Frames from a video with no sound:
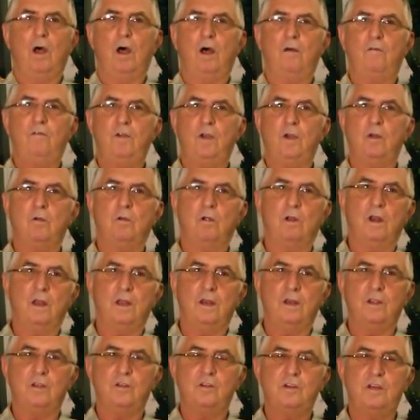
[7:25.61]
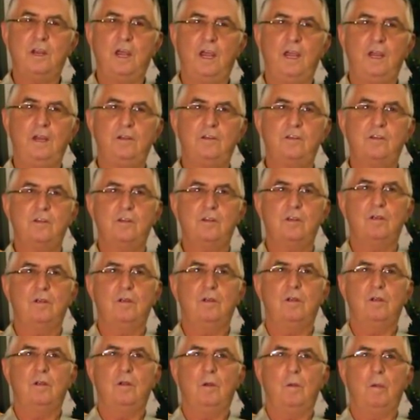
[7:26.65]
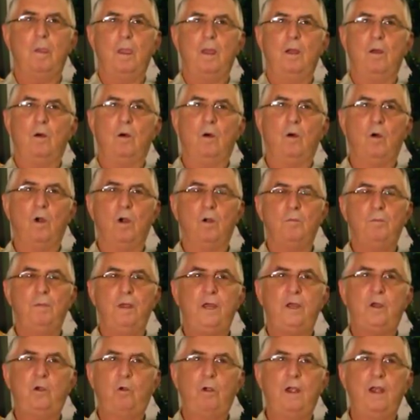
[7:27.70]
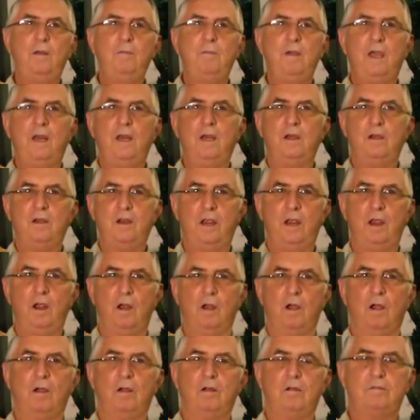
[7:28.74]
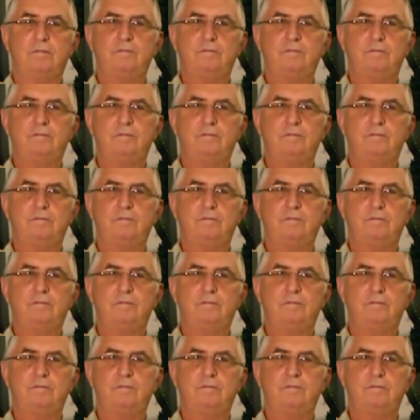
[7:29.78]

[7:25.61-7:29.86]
a funeral in the States, or be cremated here.